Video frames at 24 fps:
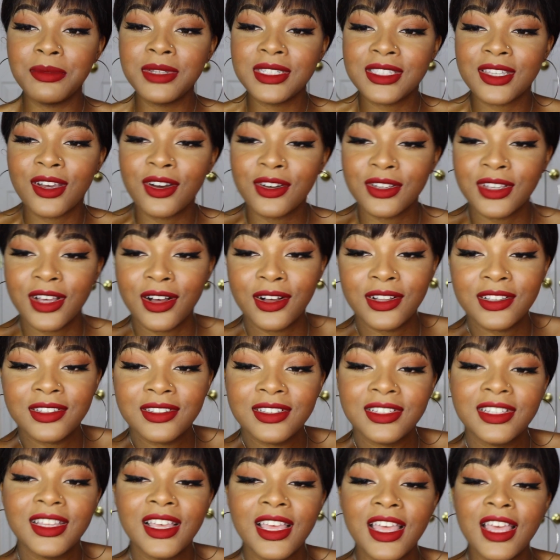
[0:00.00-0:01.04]
me tell y'all.
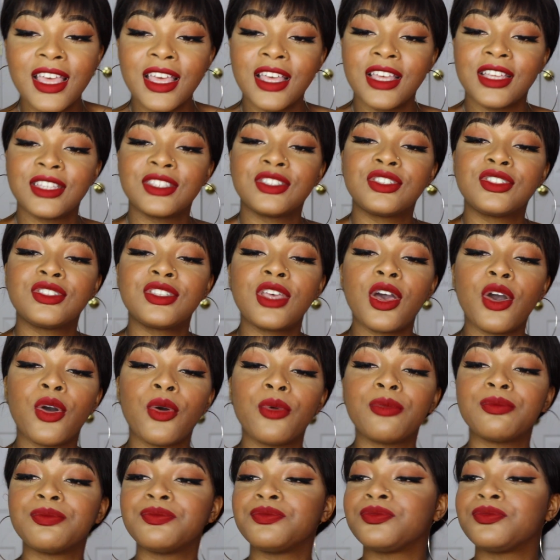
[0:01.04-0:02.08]
So